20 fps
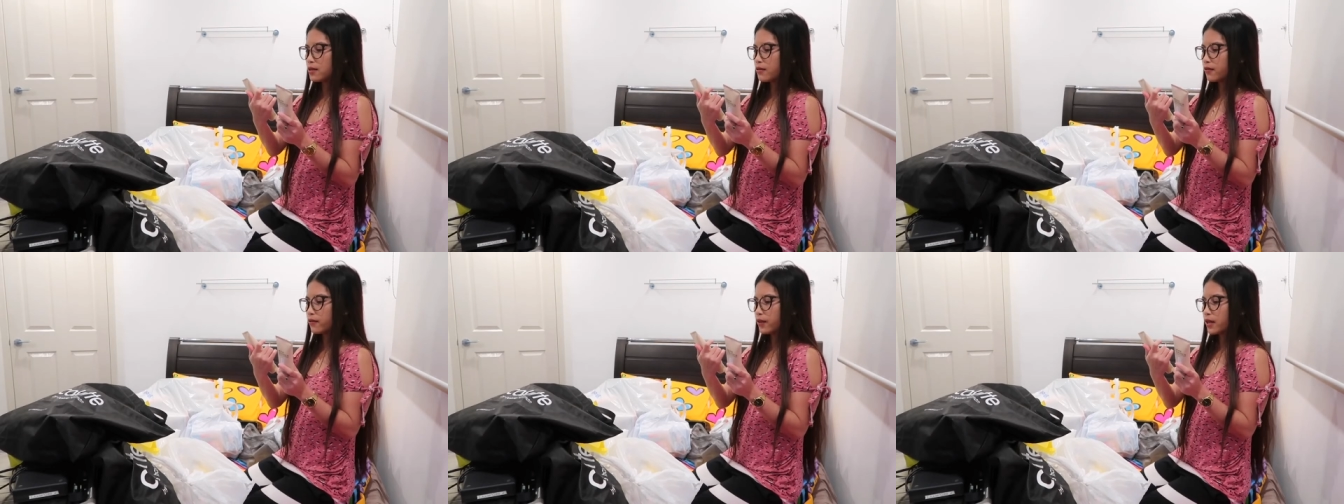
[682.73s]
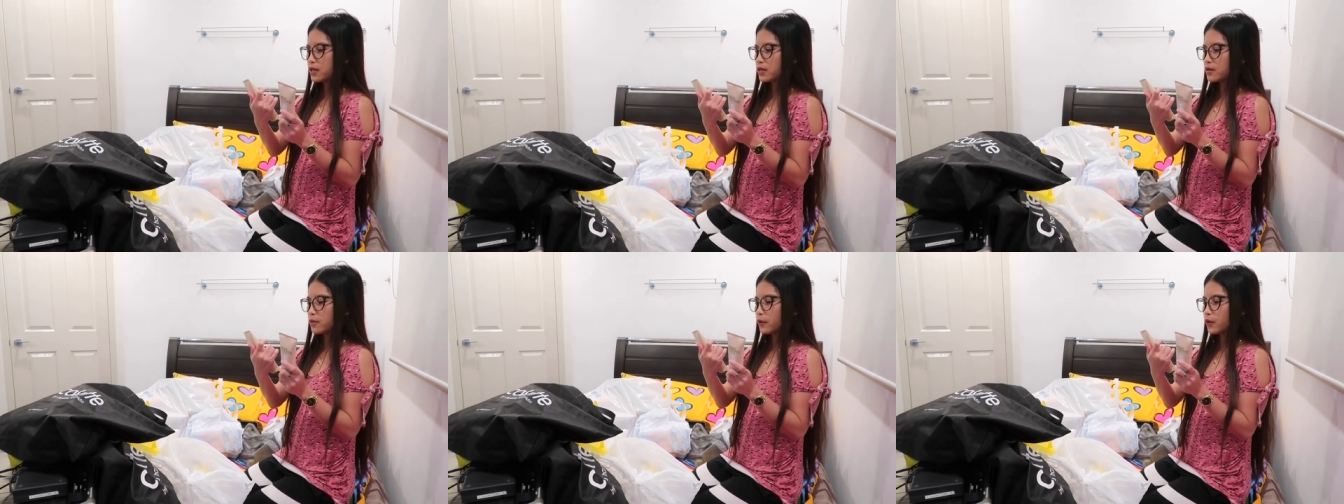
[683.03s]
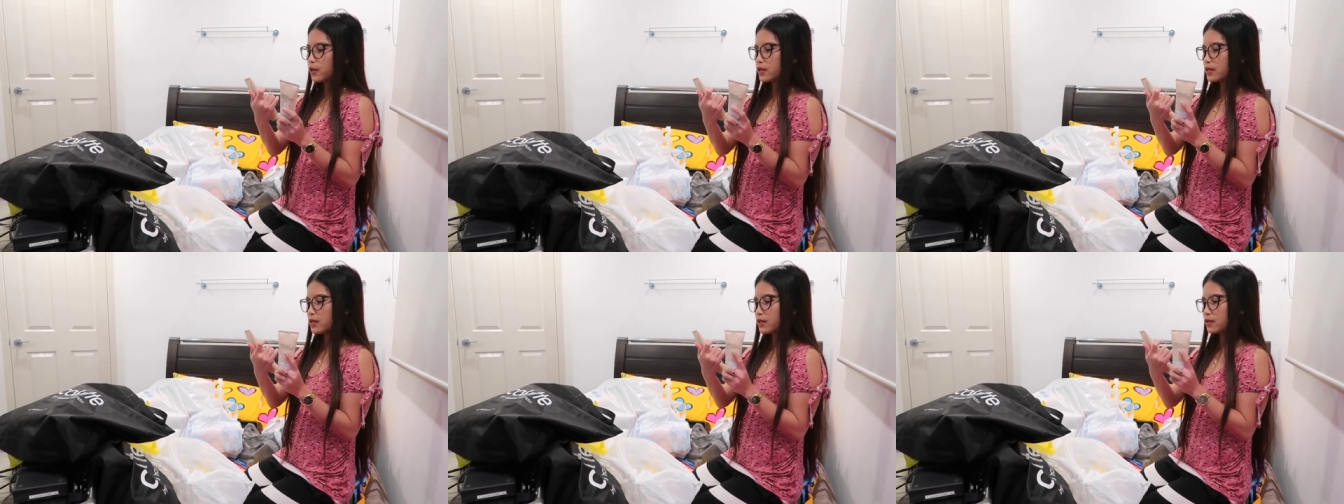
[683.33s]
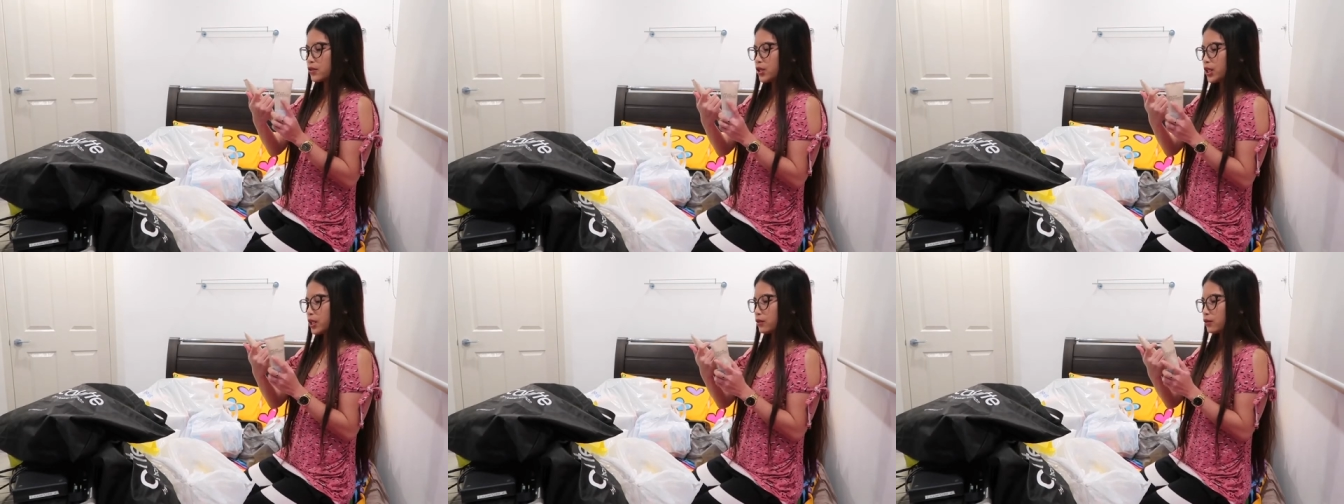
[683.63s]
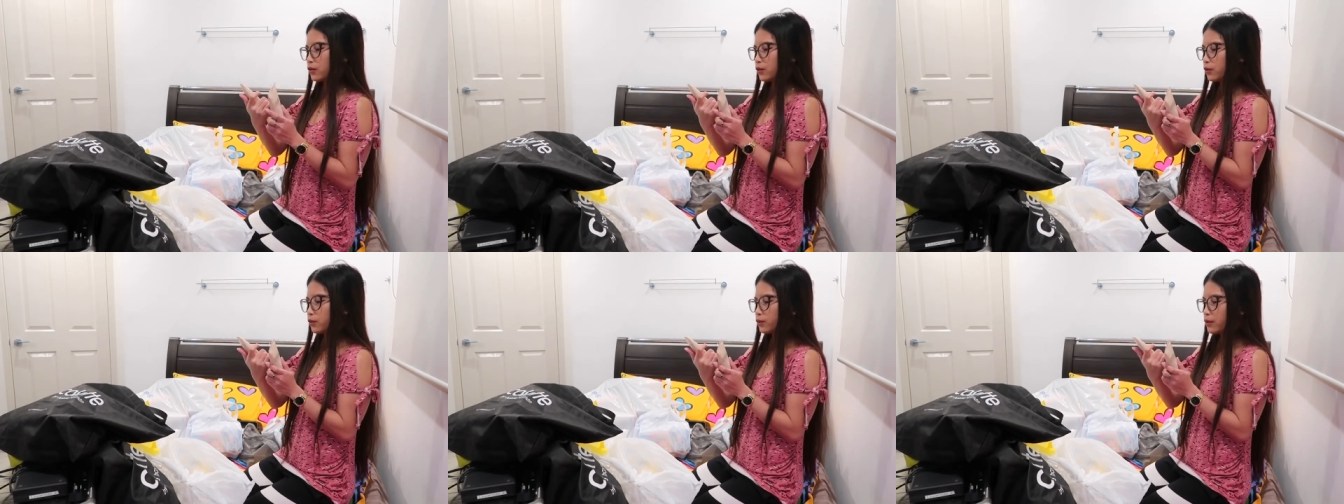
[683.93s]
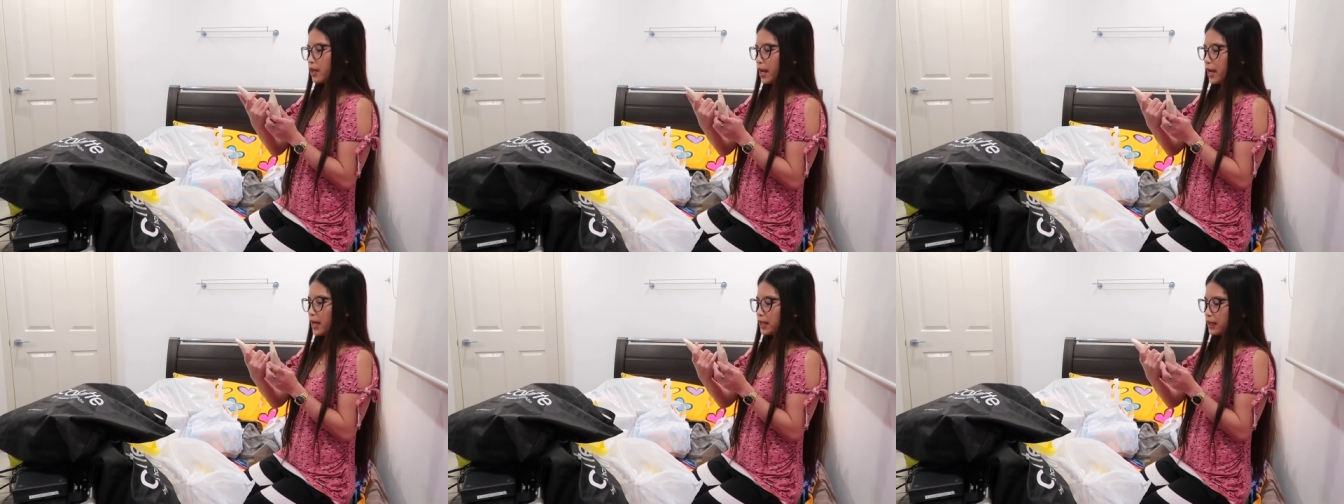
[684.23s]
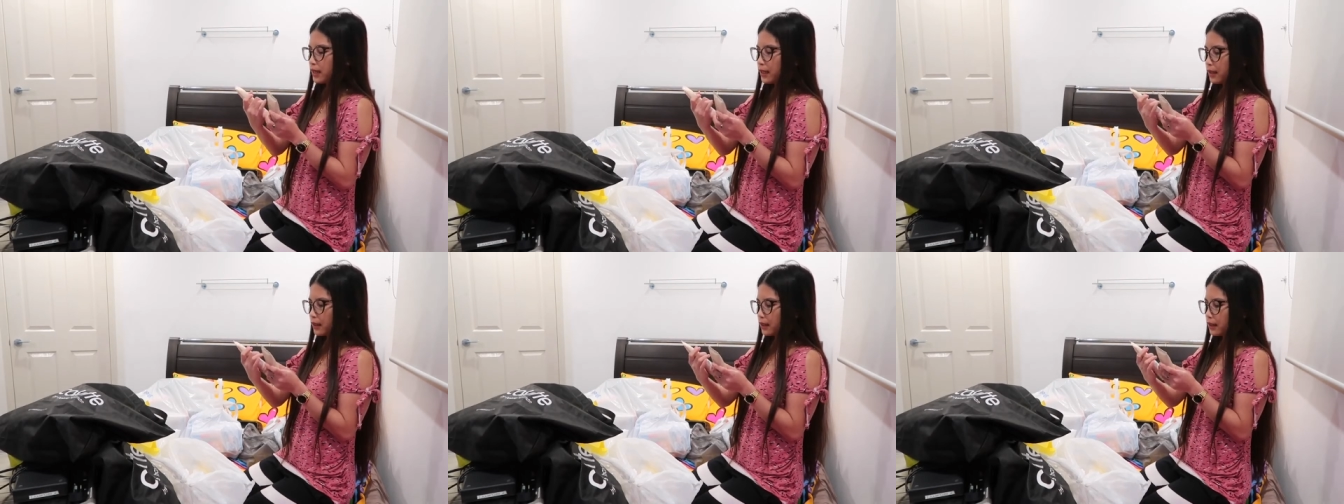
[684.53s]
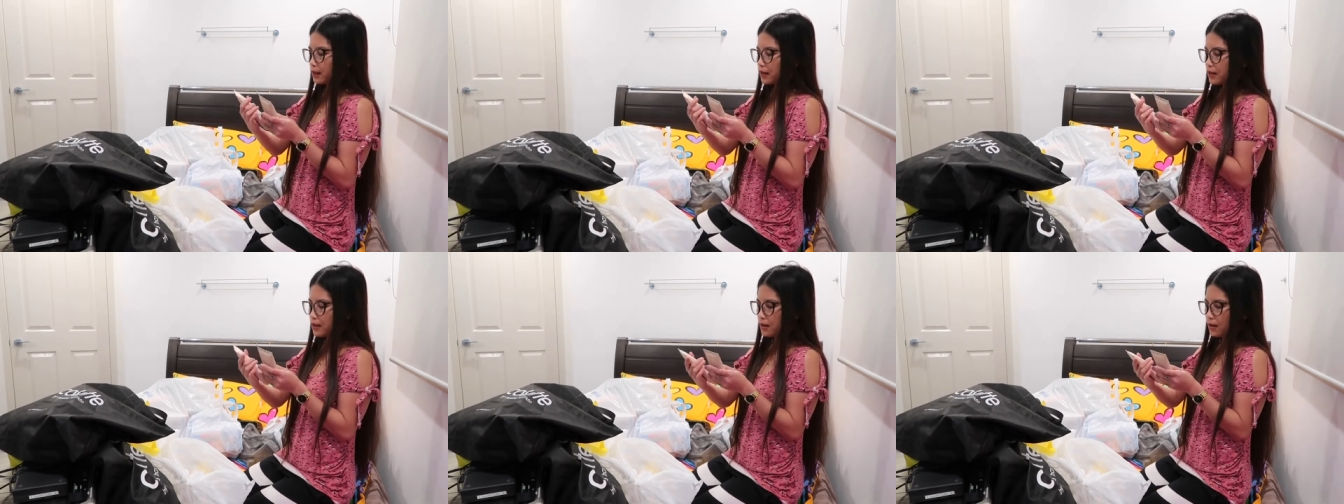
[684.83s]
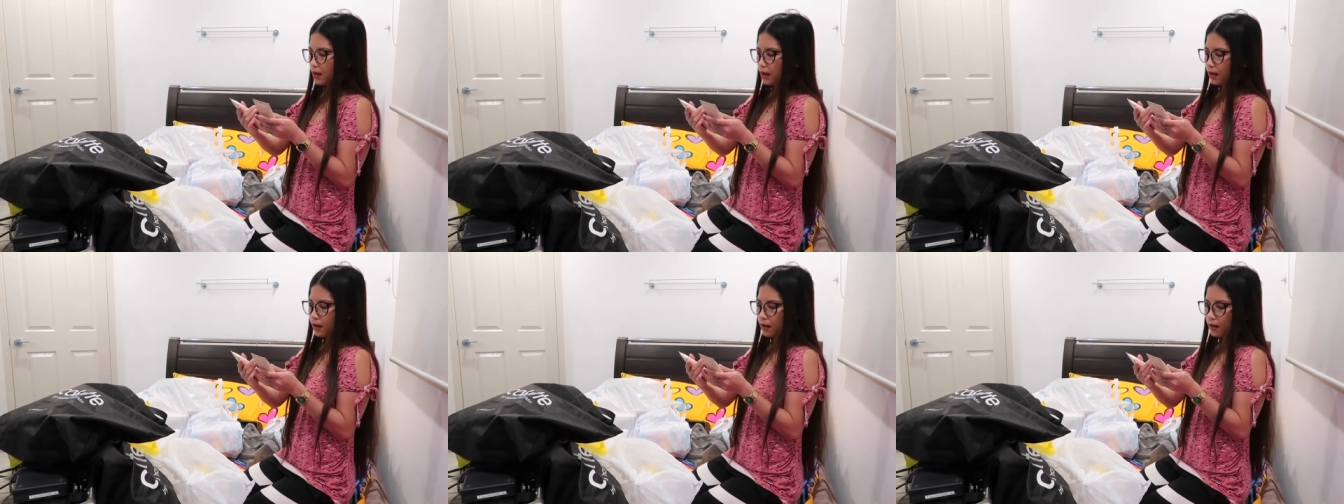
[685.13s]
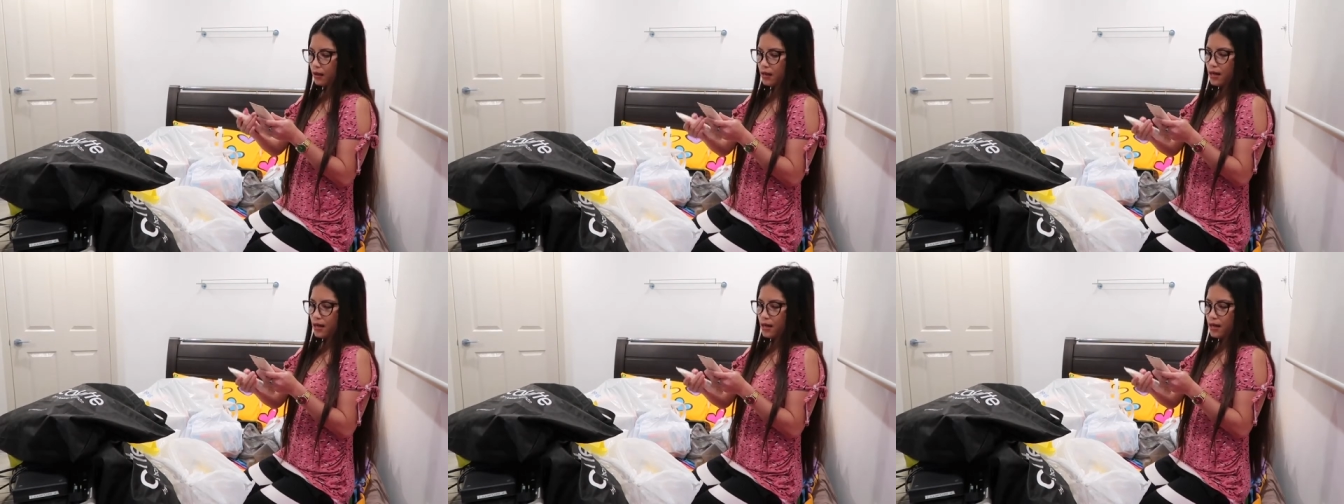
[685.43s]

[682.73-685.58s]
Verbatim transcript: sa face mo. It's a gentle daily cleanser.